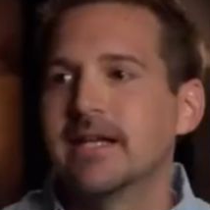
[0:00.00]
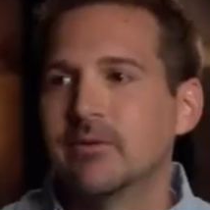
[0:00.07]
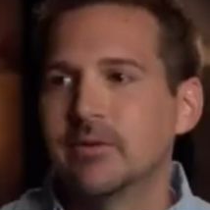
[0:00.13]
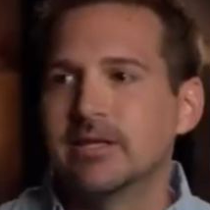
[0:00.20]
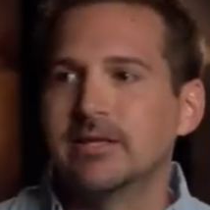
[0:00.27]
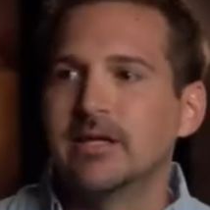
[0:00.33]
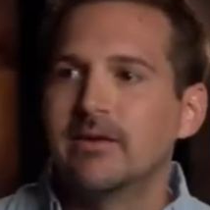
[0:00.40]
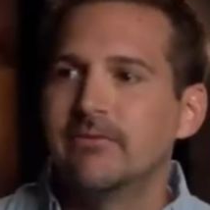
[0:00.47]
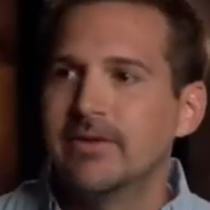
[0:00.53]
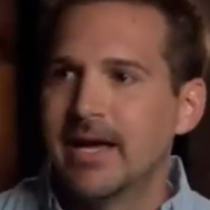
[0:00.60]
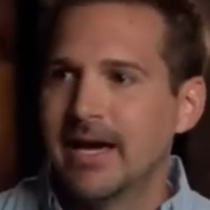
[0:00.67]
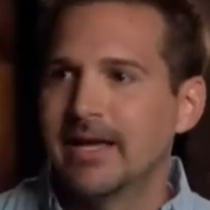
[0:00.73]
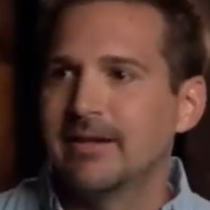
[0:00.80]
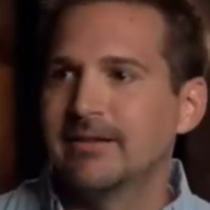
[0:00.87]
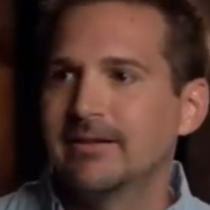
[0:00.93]
that, we loved
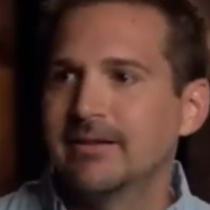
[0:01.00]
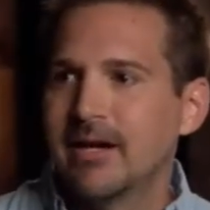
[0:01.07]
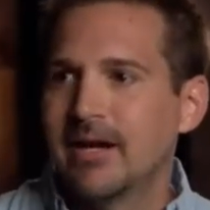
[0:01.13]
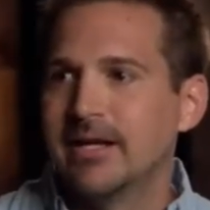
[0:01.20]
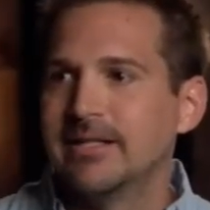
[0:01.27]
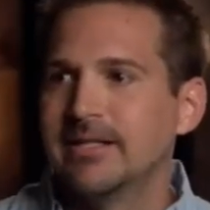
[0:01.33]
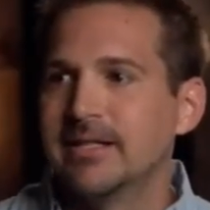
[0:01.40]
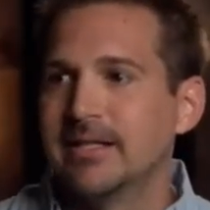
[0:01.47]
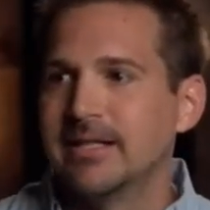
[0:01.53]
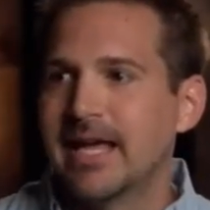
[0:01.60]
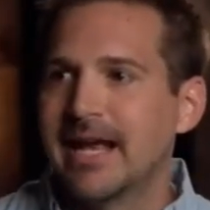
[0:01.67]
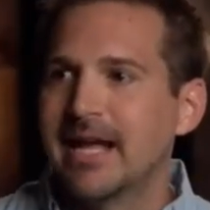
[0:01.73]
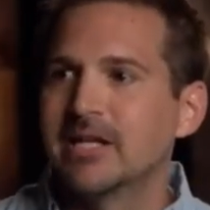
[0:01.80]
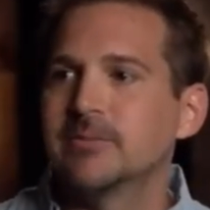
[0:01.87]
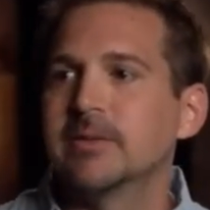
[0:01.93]
that idea and
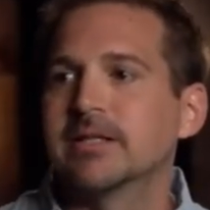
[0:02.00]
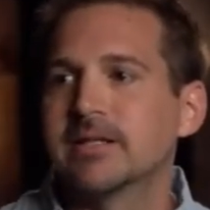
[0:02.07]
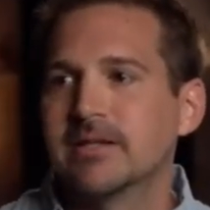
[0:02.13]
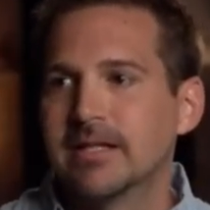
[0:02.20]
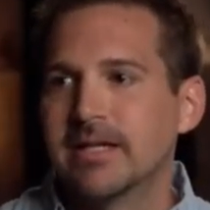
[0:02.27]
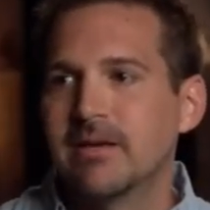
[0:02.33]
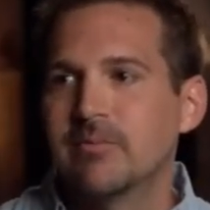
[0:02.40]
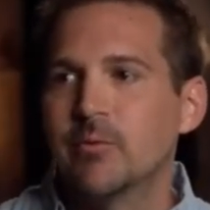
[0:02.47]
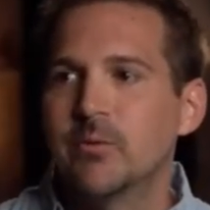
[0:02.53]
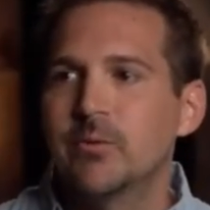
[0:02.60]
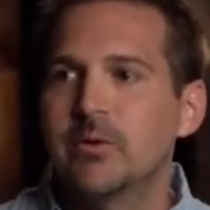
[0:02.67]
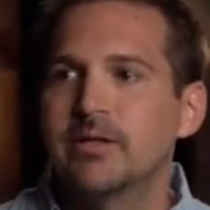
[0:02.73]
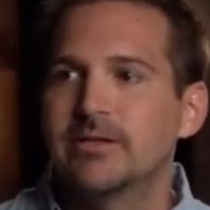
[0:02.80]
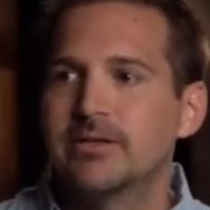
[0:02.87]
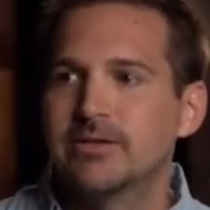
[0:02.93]
that aspect of the game, and we
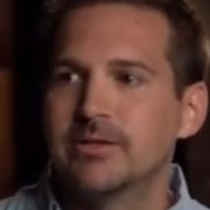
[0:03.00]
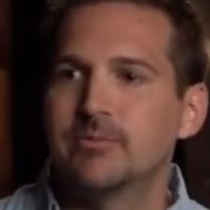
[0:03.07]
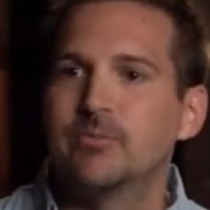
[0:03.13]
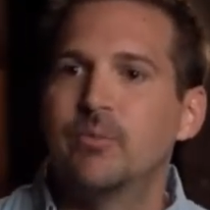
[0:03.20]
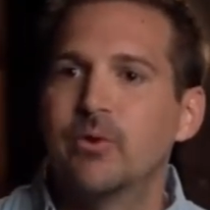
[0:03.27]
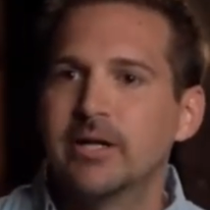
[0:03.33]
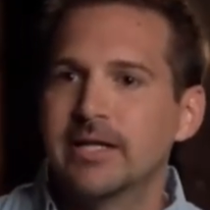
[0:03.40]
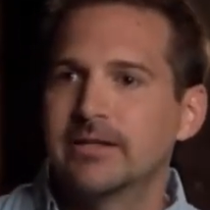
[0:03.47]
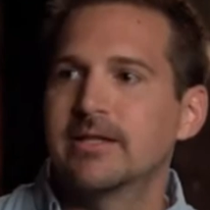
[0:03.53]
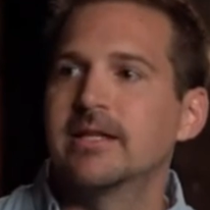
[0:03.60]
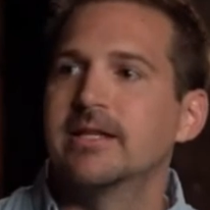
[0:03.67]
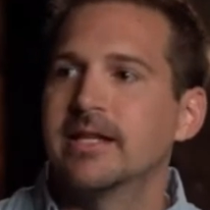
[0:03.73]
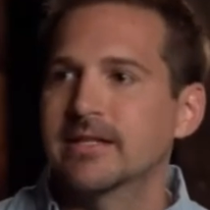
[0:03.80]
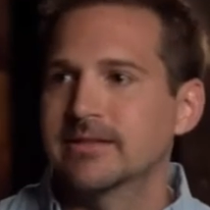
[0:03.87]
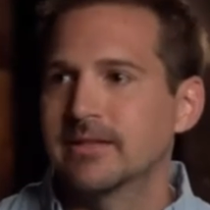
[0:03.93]
wanted to just bring it to
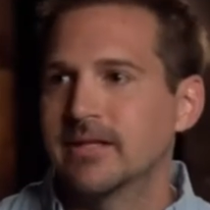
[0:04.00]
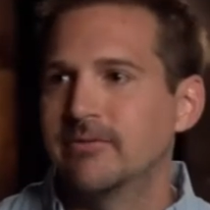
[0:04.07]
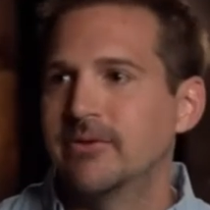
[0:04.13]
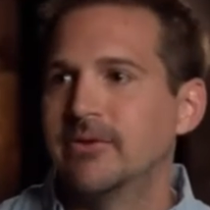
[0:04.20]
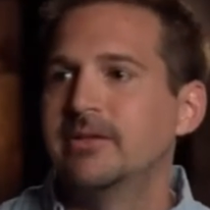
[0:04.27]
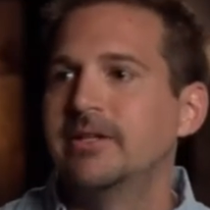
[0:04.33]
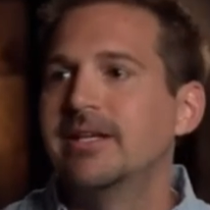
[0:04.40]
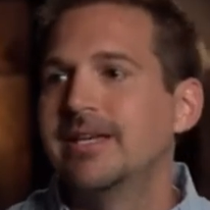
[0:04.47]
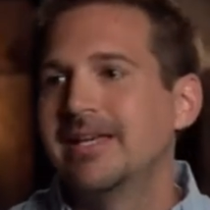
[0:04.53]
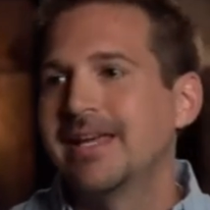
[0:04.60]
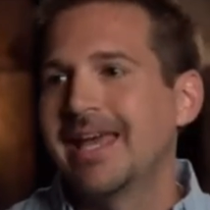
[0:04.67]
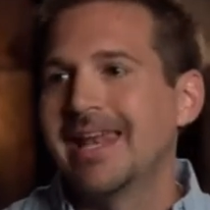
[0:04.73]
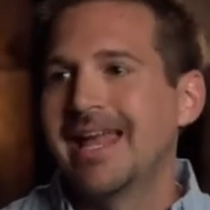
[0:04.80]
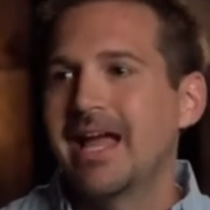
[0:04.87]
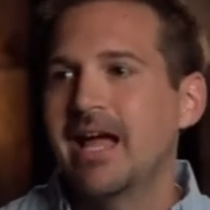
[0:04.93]
the next level
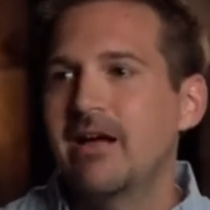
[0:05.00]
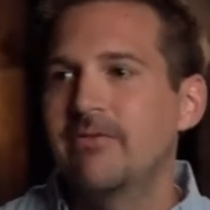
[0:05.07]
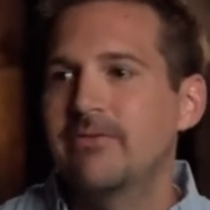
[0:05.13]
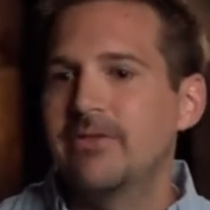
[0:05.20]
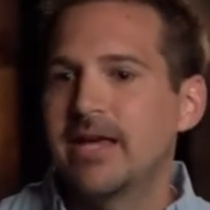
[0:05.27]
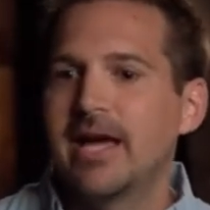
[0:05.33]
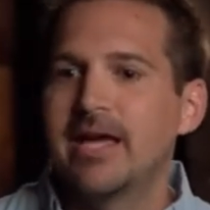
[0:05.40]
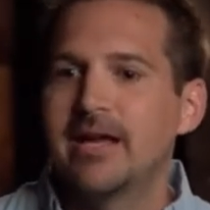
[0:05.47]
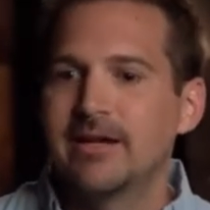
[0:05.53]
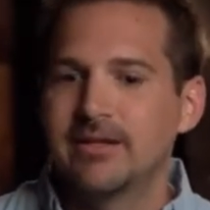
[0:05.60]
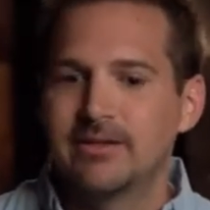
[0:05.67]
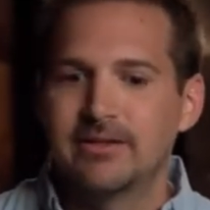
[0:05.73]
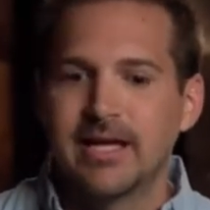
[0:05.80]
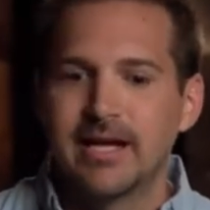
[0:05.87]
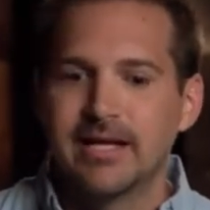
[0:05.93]
and have that
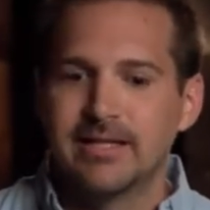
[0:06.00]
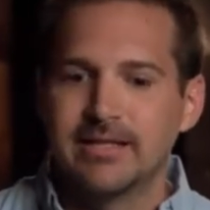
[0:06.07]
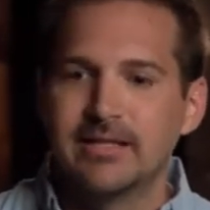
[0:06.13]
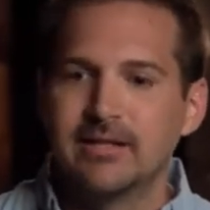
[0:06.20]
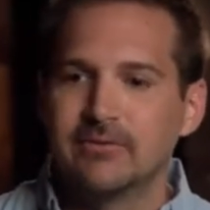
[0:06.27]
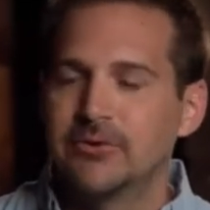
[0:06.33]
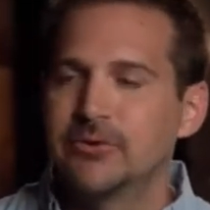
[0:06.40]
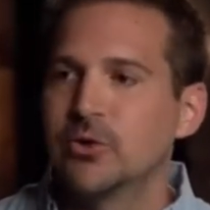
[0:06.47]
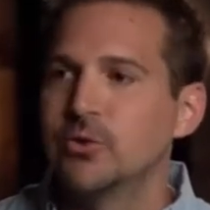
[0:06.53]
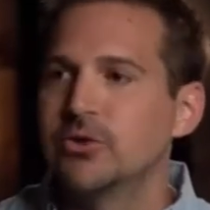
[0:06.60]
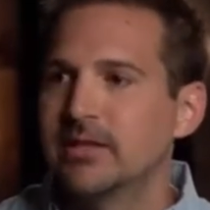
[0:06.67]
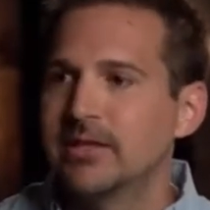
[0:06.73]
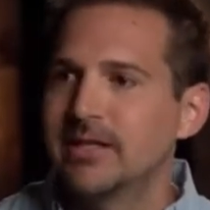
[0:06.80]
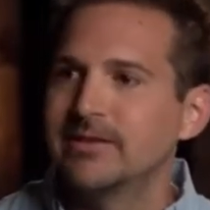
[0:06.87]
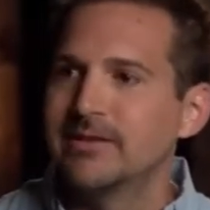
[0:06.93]
idea of
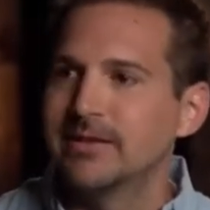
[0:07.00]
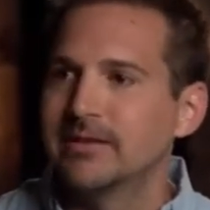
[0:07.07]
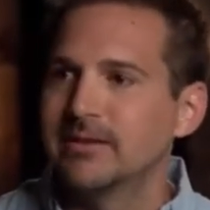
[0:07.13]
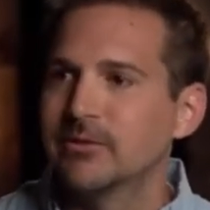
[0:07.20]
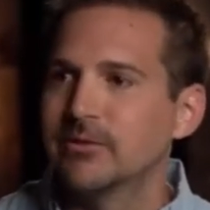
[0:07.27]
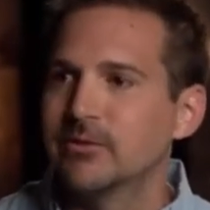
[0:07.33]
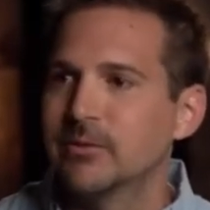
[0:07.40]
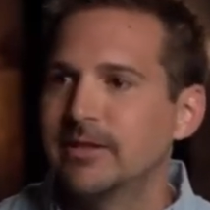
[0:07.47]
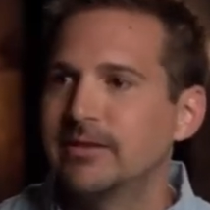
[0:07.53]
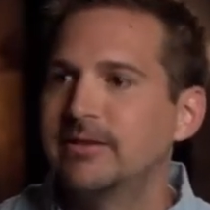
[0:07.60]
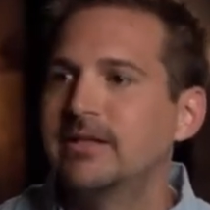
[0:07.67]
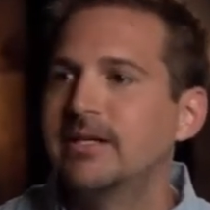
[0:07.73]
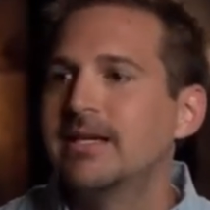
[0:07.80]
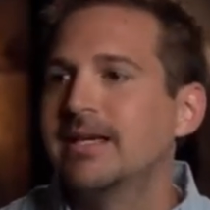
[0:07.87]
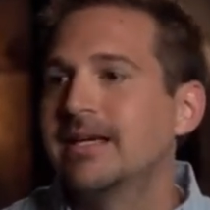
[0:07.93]
socializing in there as
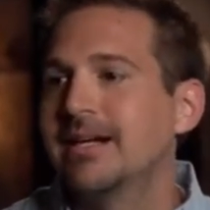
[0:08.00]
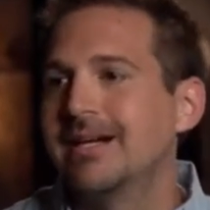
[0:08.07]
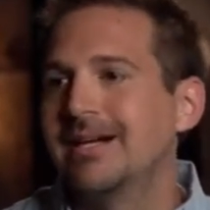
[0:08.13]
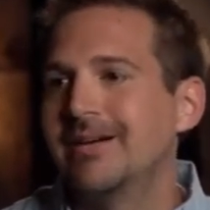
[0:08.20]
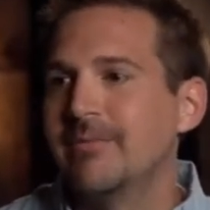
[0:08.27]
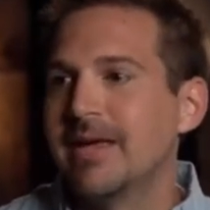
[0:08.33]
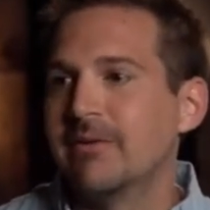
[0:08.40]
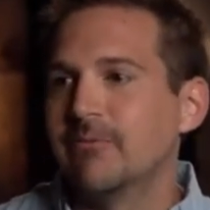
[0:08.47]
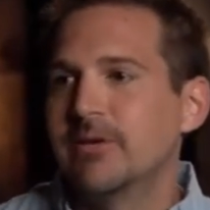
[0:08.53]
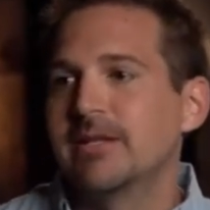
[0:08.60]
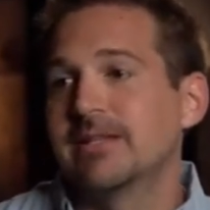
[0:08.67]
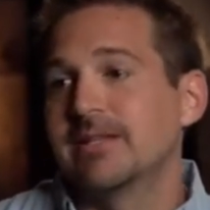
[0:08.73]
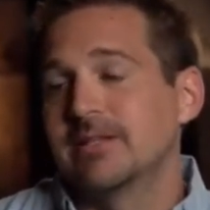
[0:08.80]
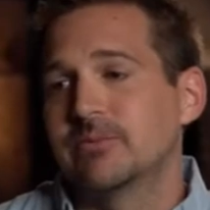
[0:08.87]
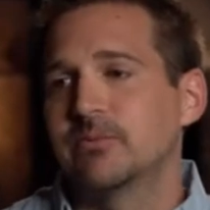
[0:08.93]
well. And
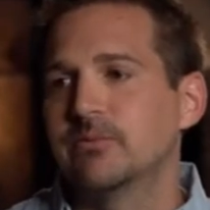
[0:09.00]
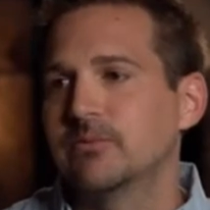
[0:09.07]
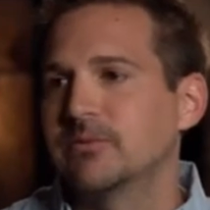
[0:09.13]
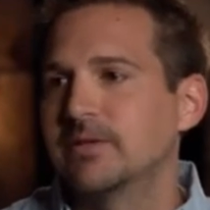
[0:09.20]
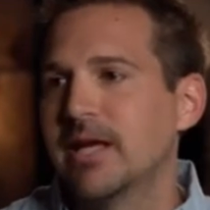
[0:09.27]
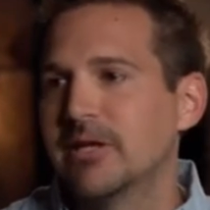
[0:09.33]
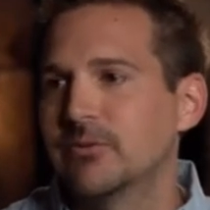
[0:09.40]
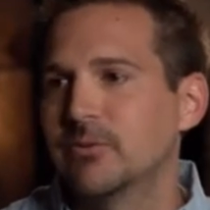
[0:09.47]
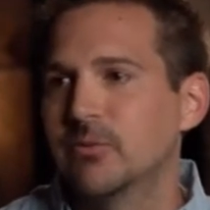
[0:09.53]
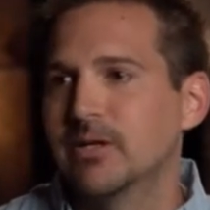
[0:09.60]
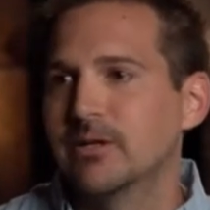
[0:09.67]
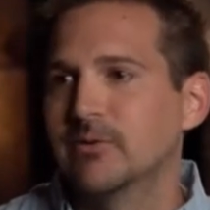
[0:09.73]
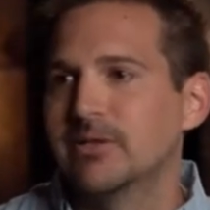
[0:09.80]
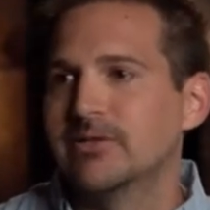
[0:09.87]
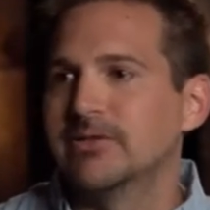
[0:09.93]
really, that's
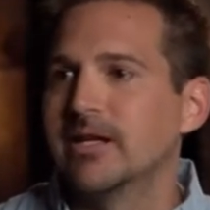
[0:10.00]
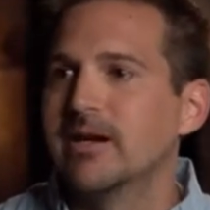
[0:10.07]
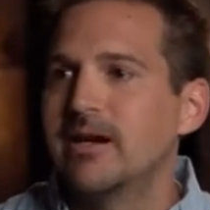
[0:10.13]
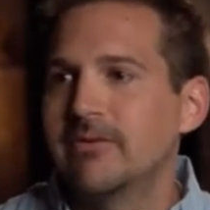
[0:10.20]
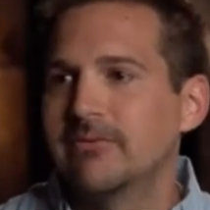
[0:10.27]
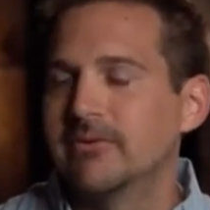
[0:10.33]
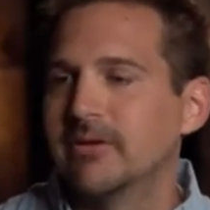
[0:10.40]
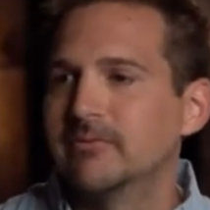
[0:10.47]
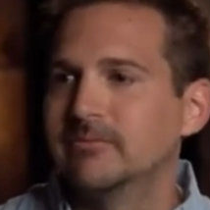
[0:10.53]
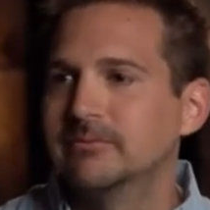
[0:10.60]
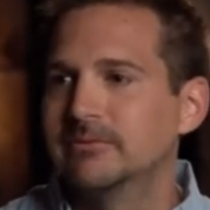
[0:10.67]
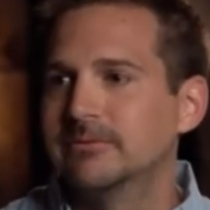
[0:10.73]
where we set off from.